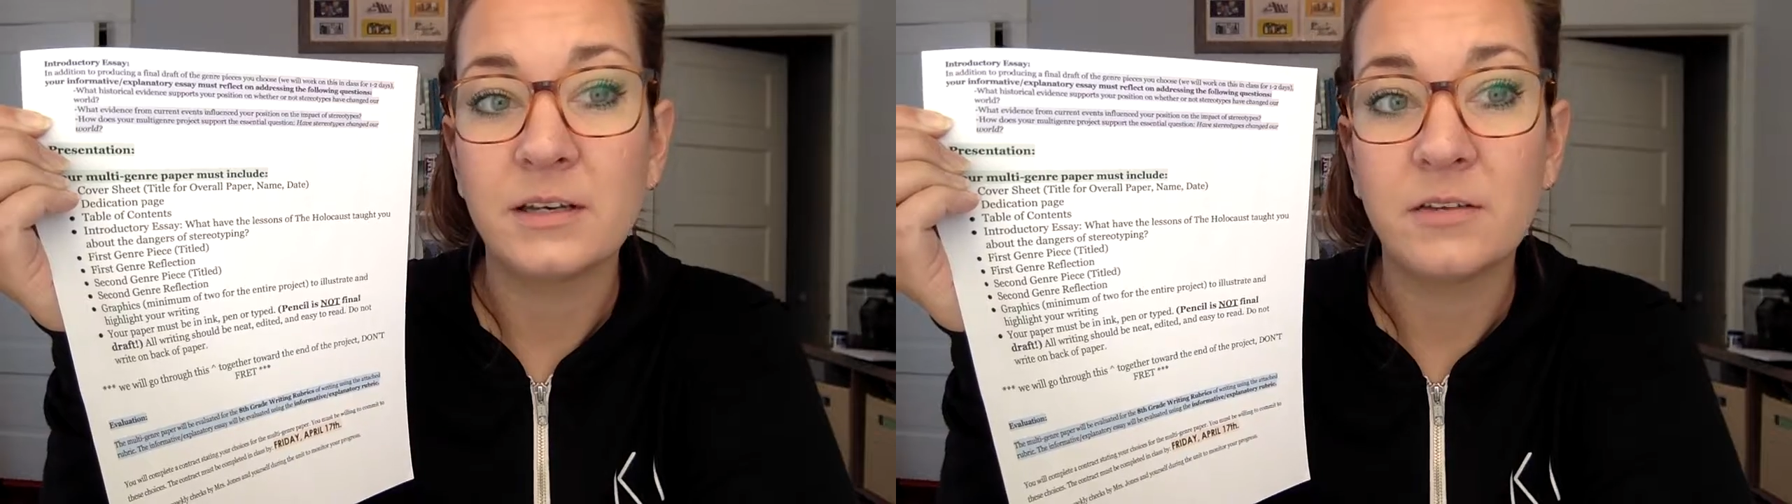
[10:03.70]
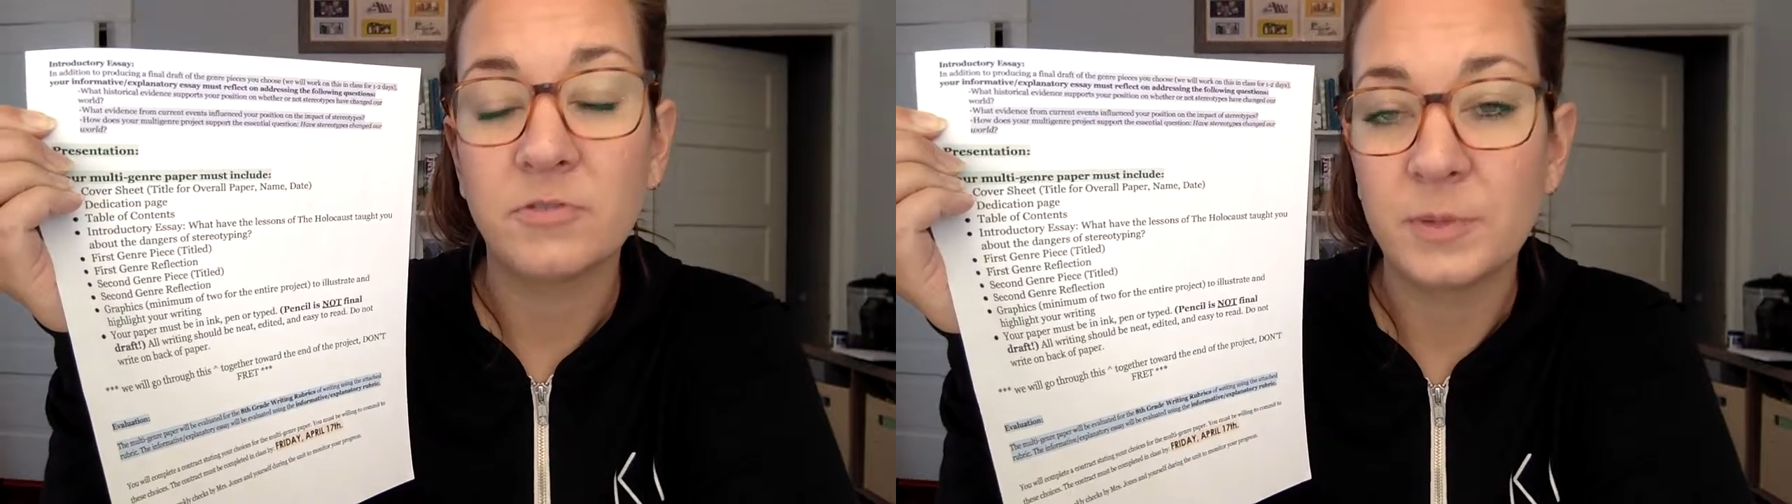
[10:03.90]
an
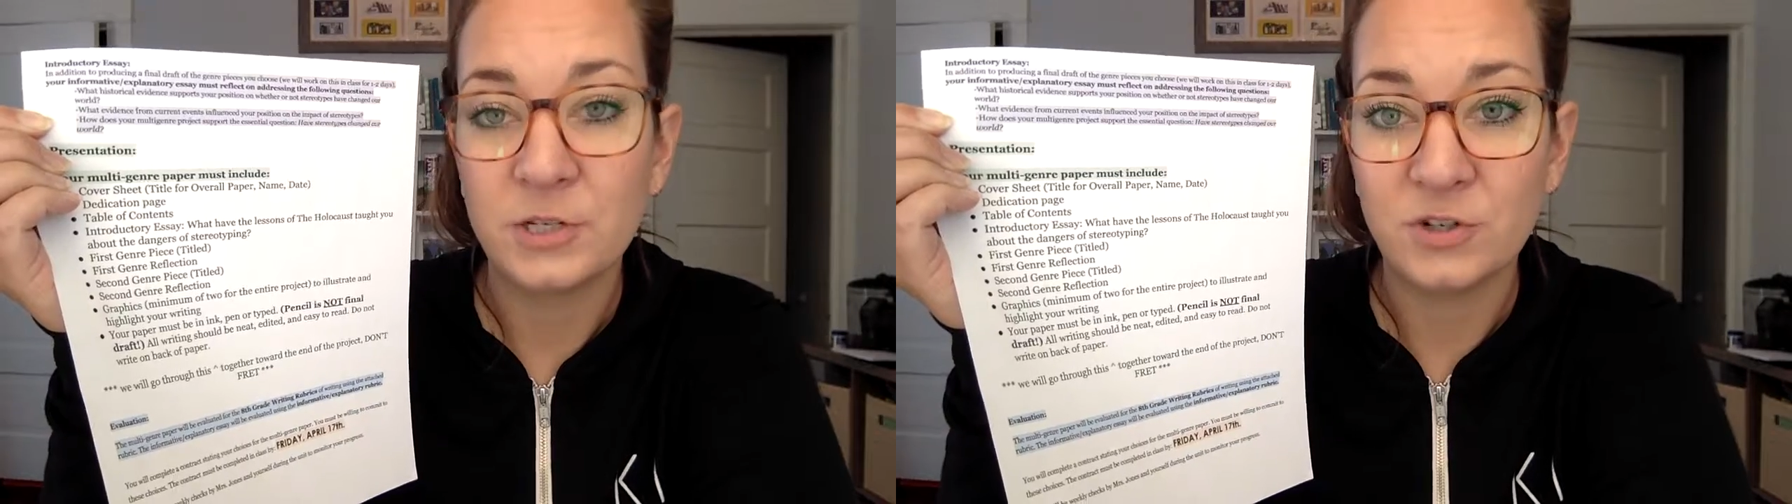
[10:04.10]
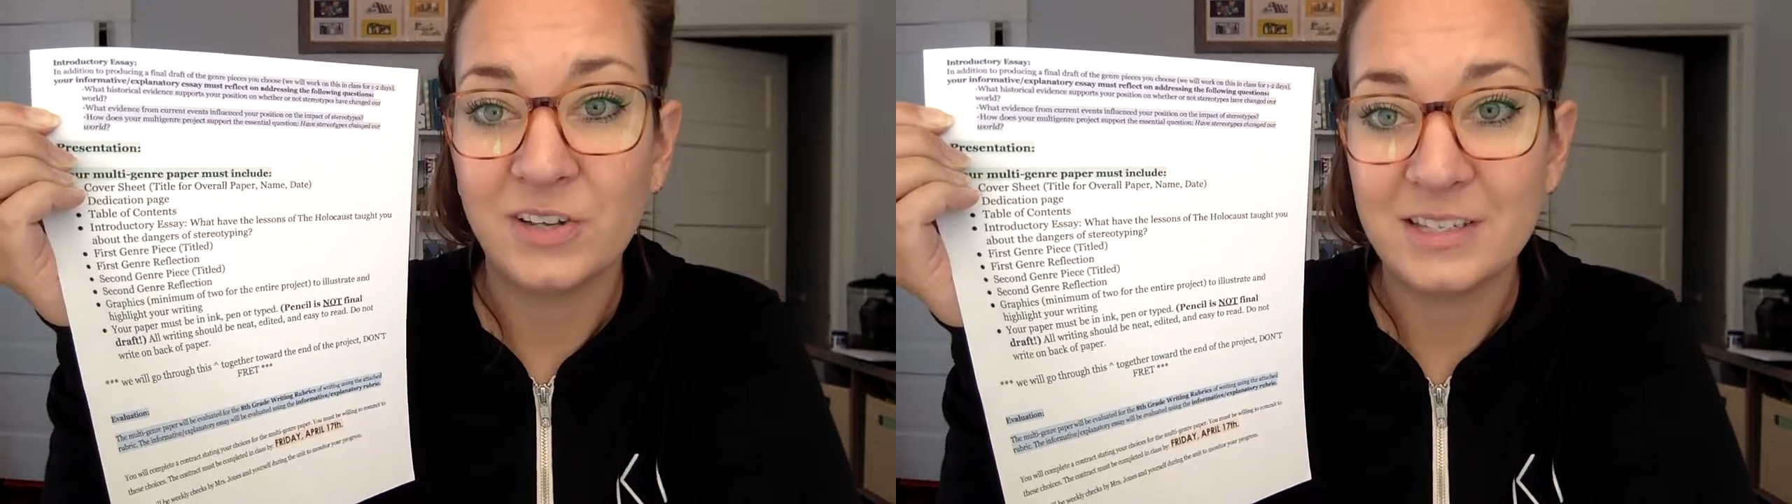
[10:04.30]

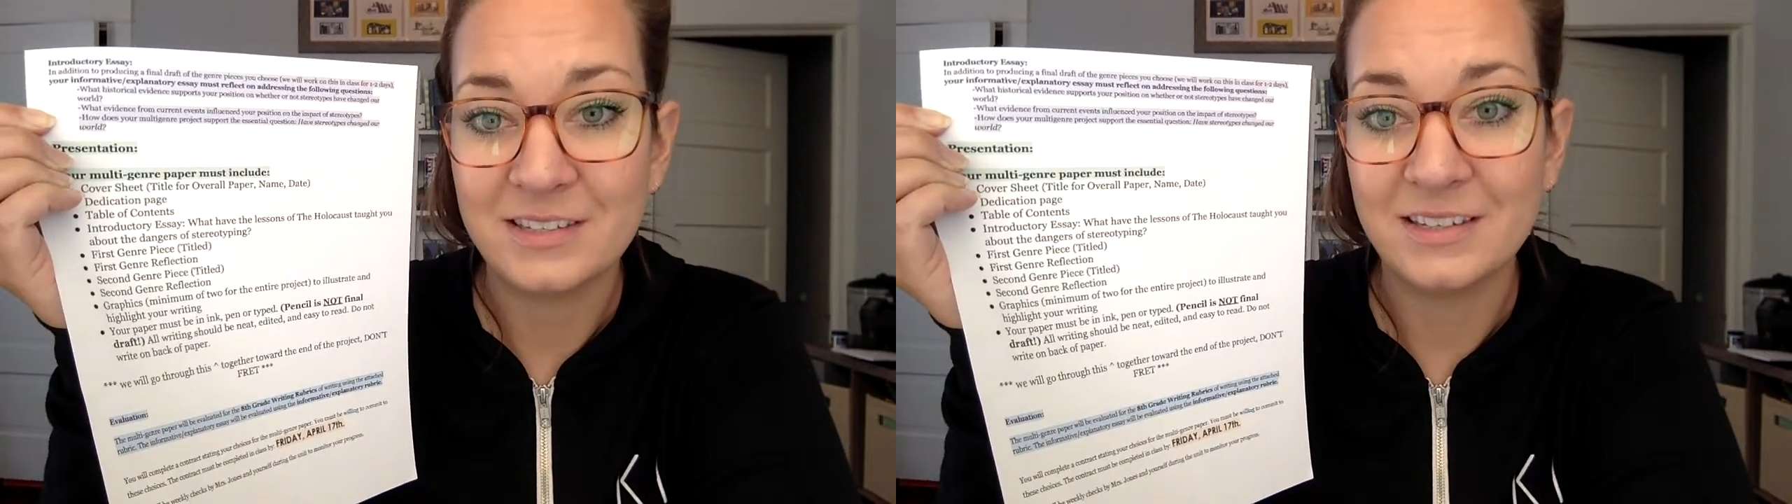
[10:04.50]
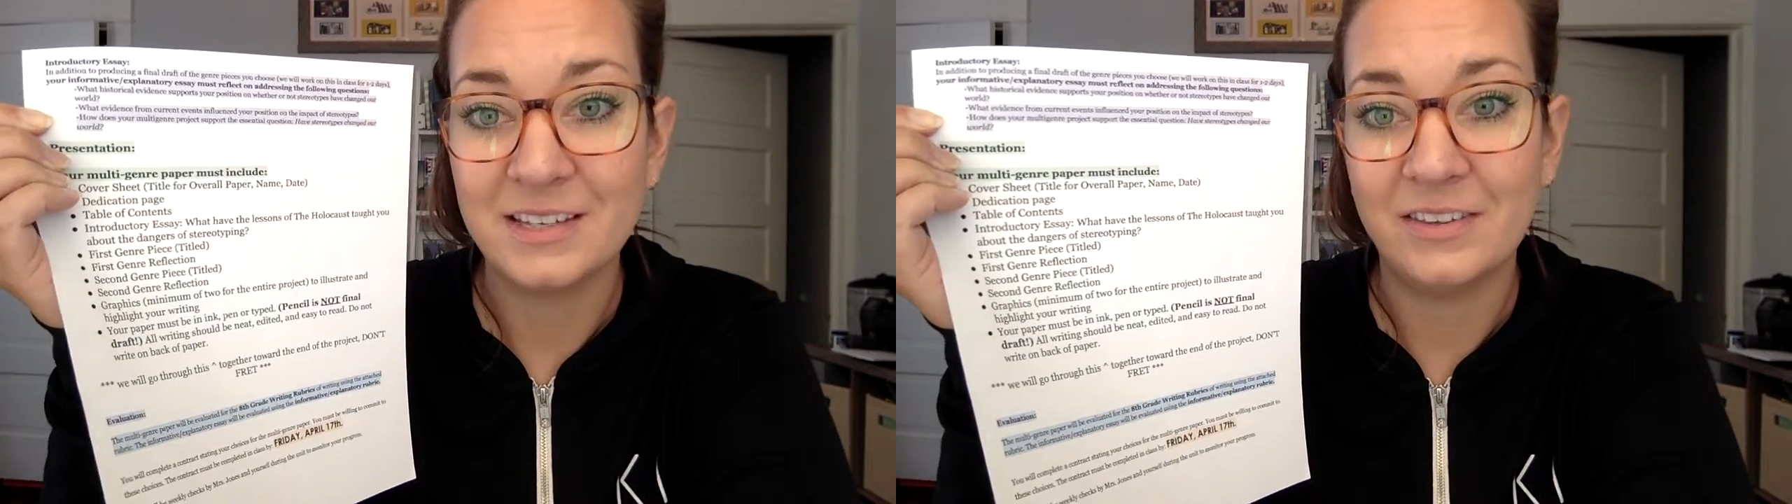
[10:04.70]
informational
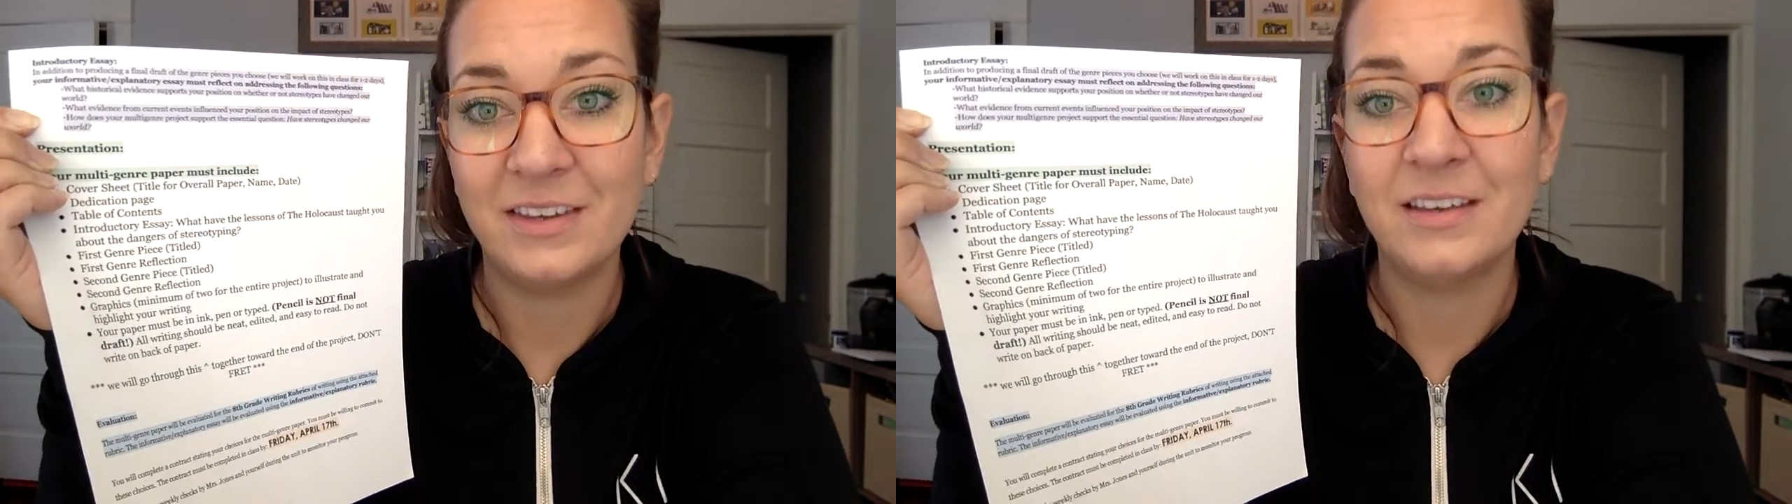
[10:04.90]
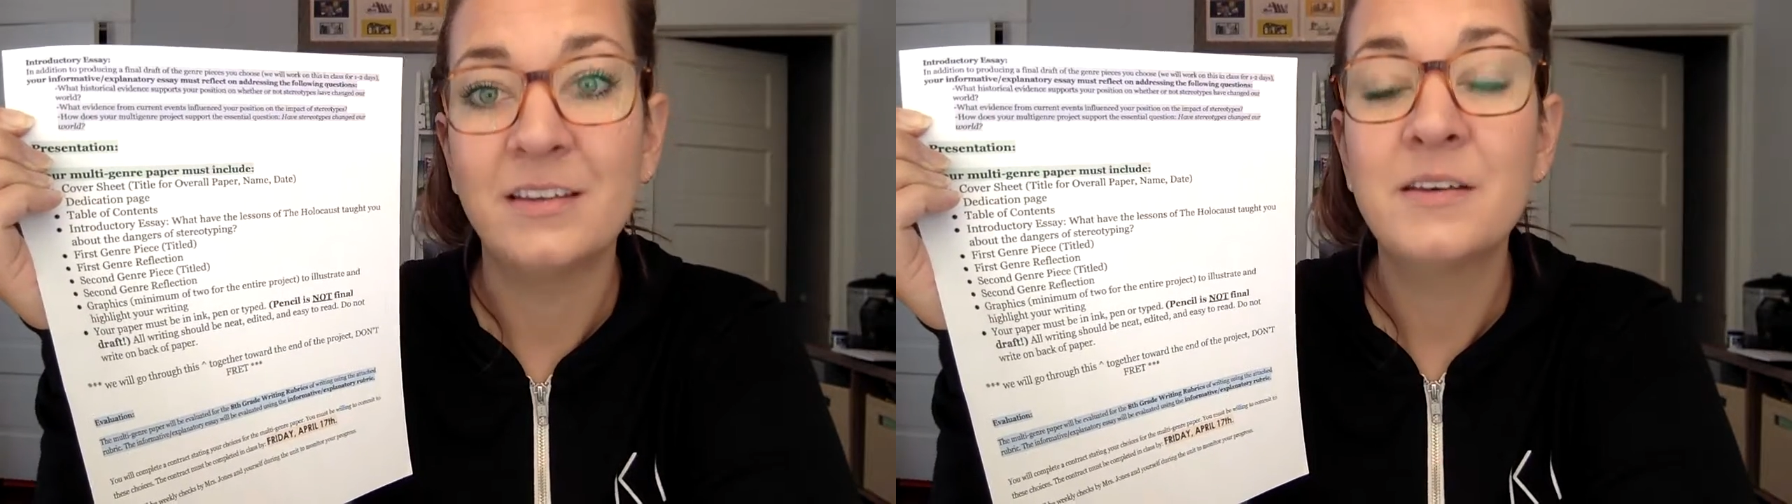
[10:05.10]
essay telling